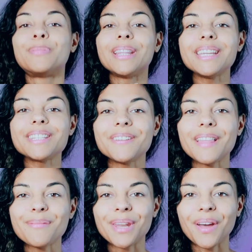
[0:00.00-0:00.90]
Please do
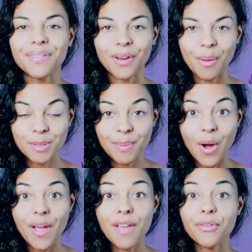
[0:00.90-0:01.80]
let me know in the comments
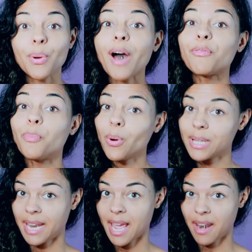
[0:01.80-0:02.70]
below if you have bought
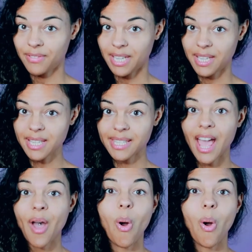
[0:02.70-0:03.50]
any N F Ts,